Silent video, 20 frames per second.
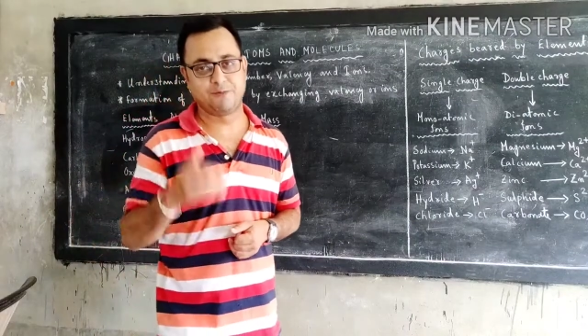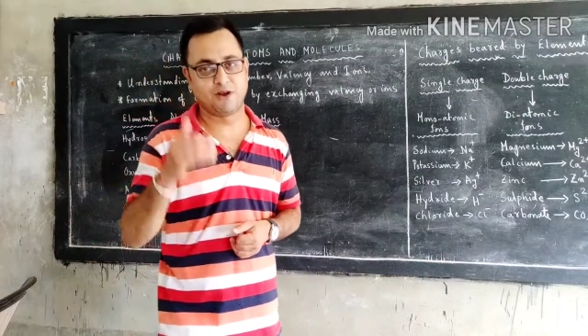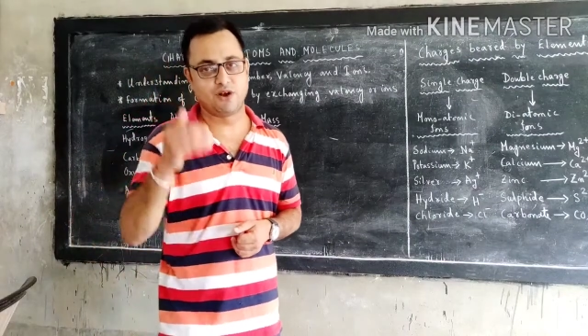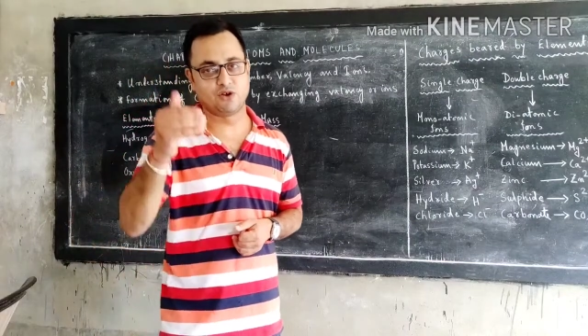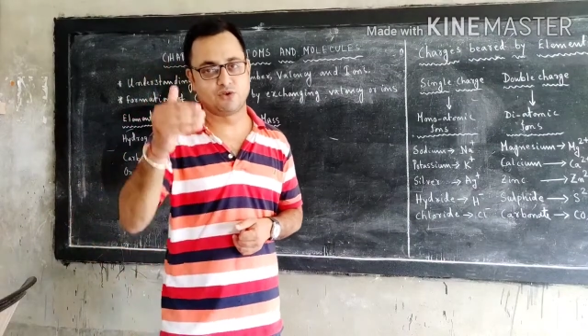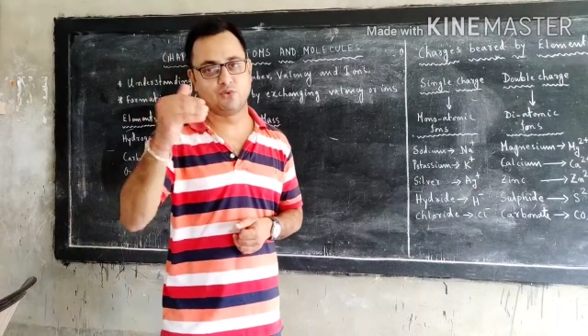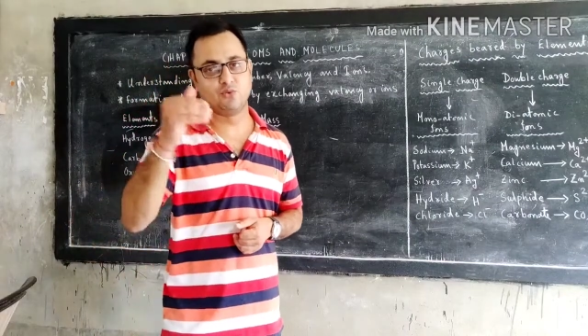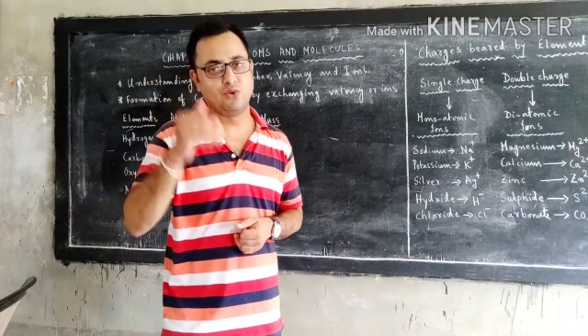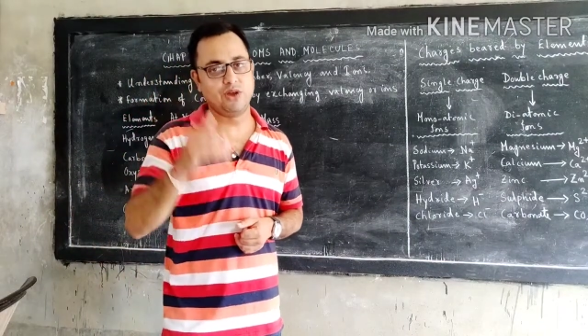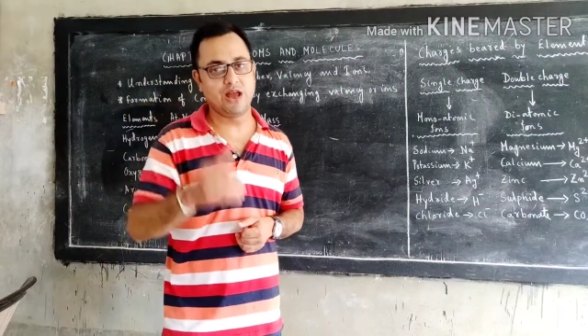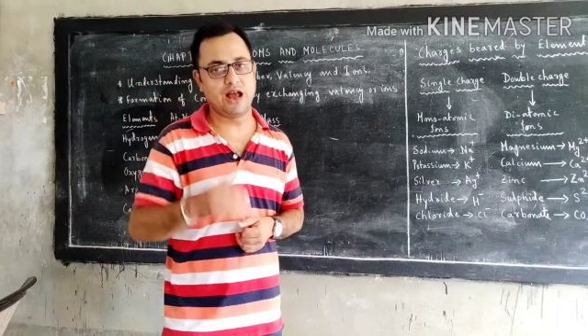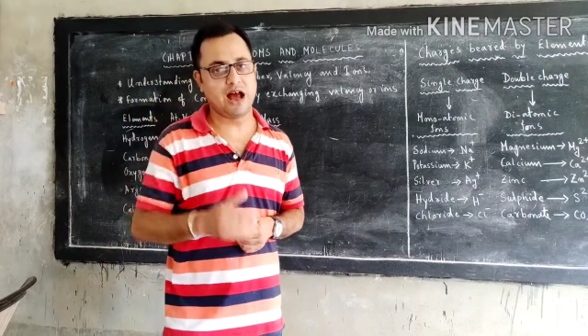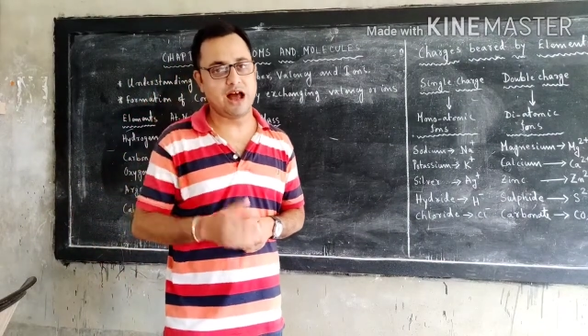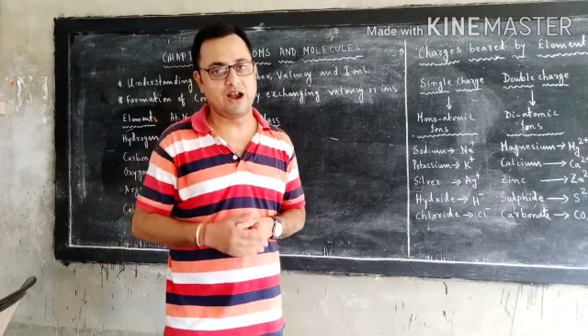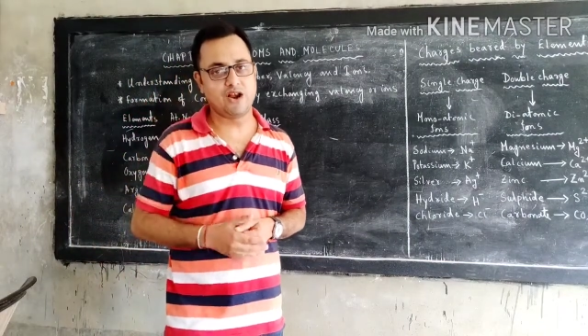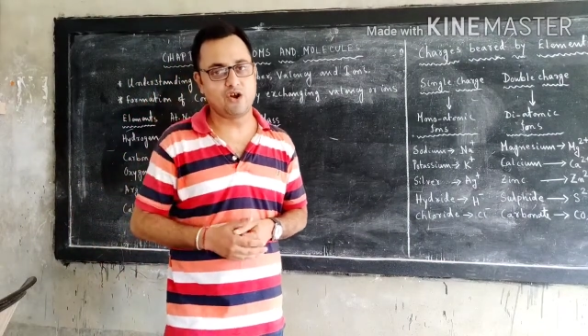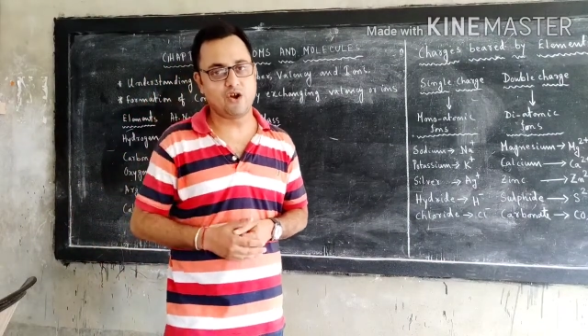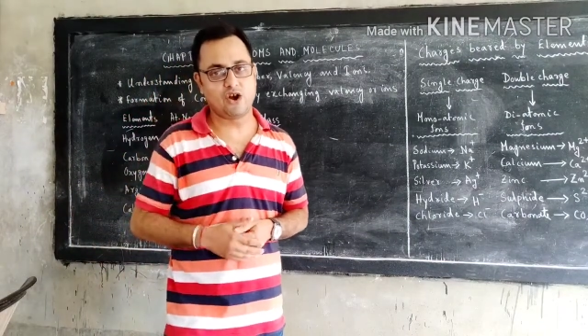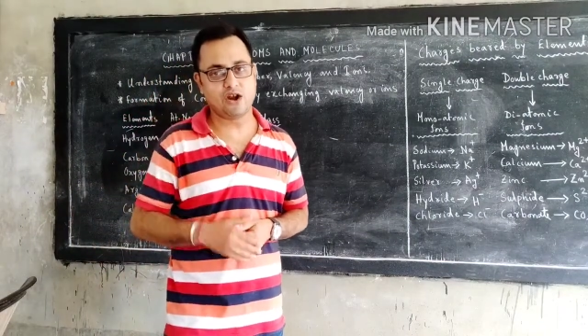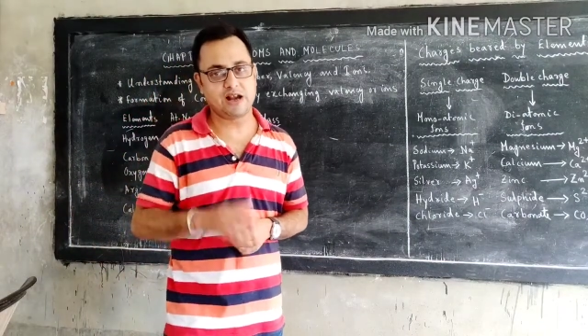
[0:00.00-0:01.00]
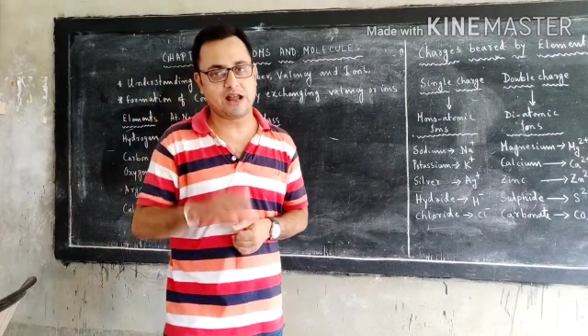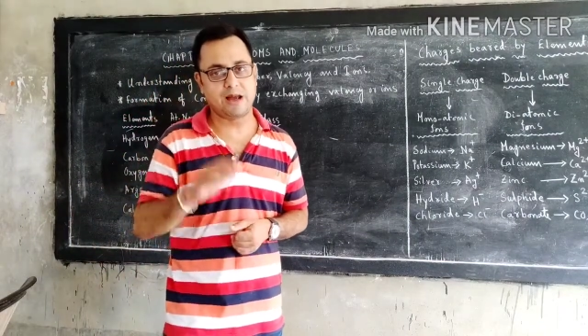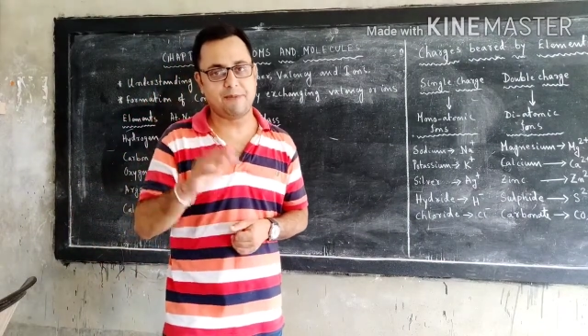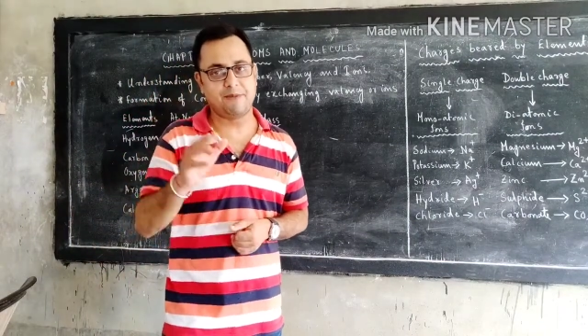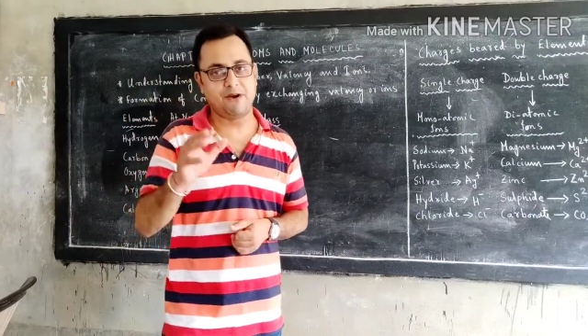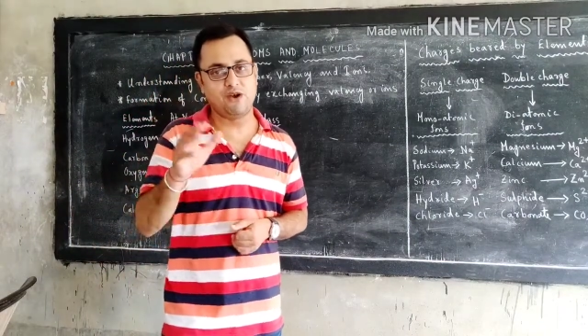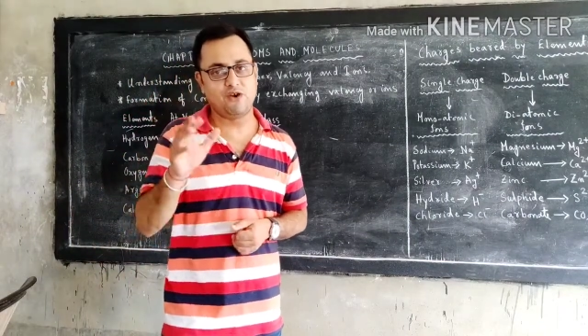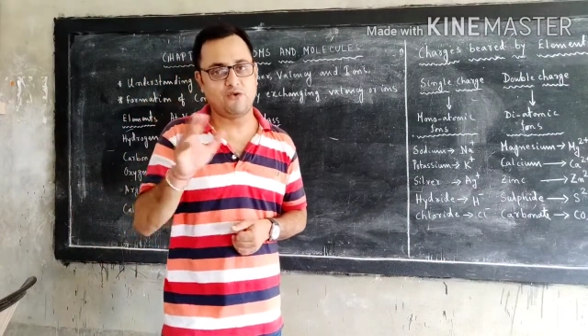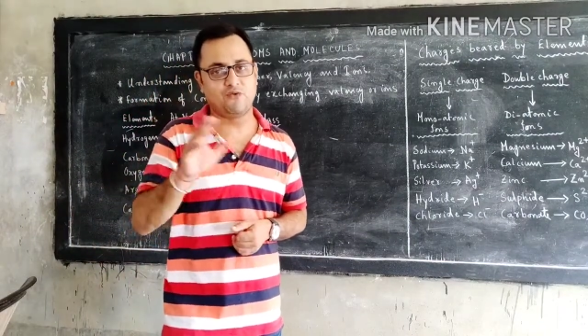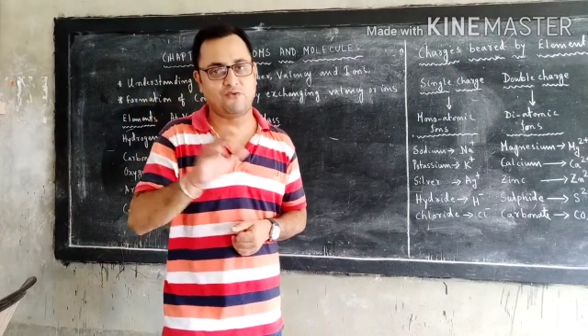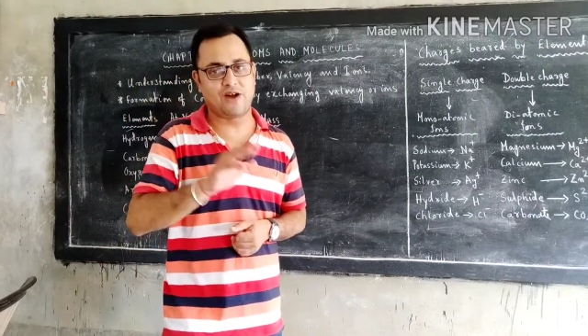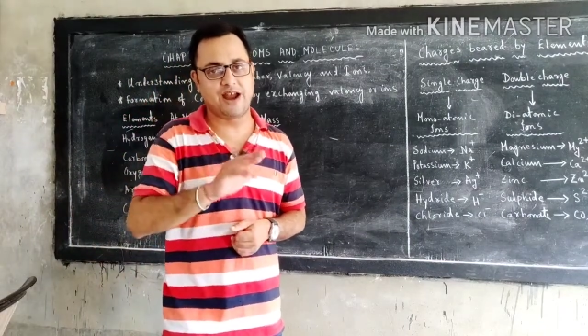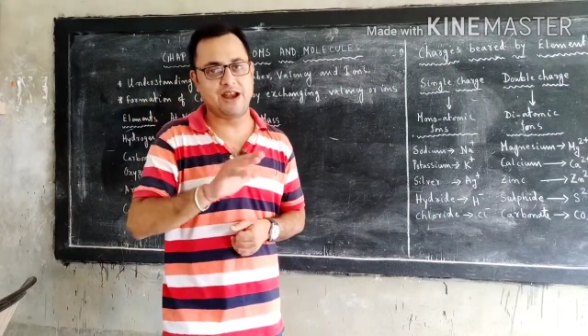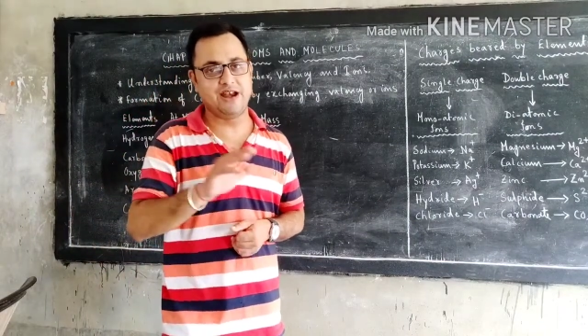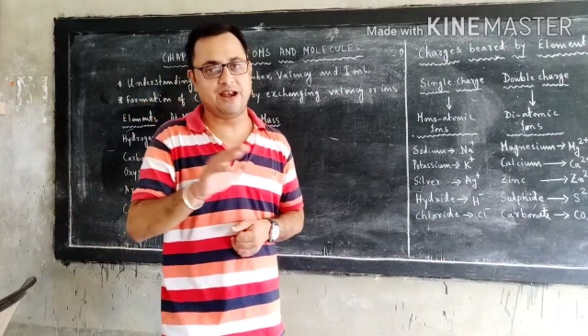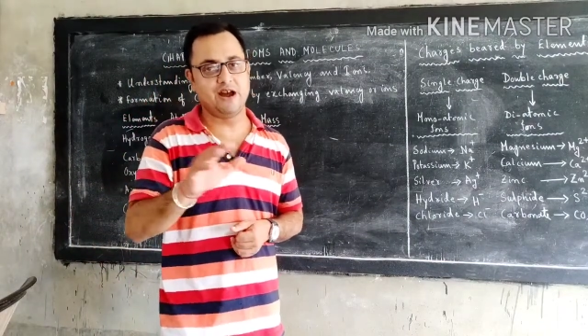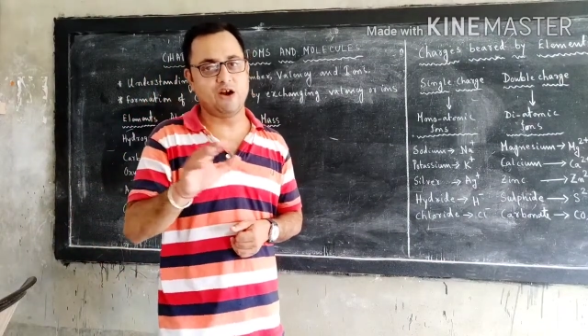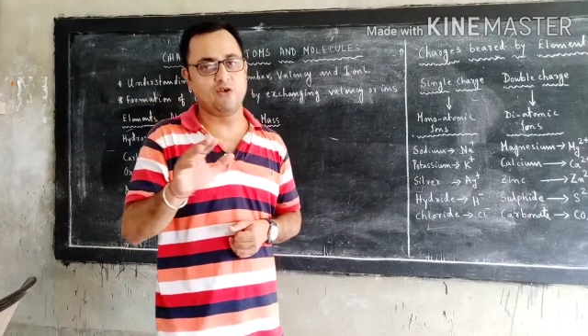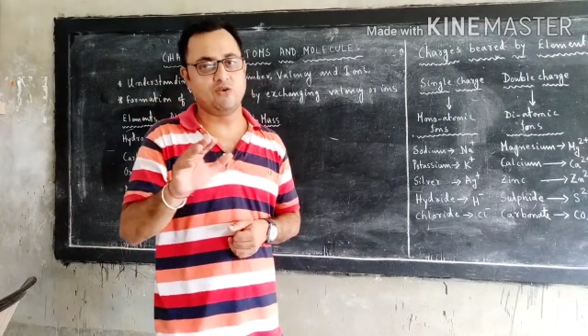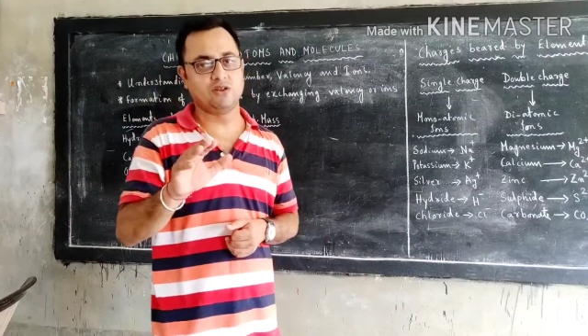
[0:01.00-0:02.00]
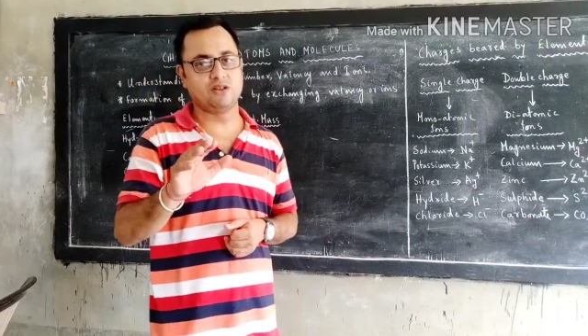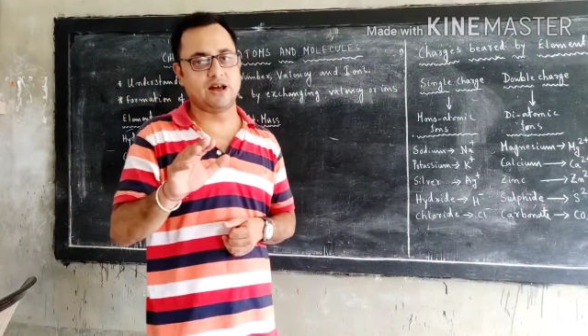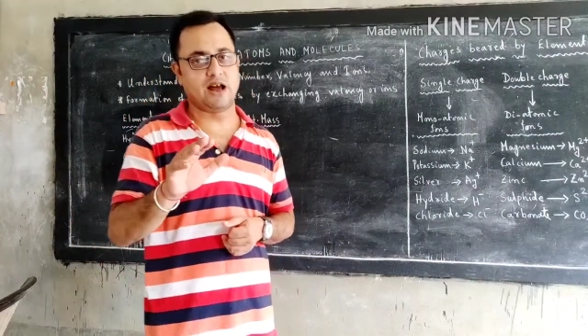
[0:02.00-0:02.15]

because we are not able to find out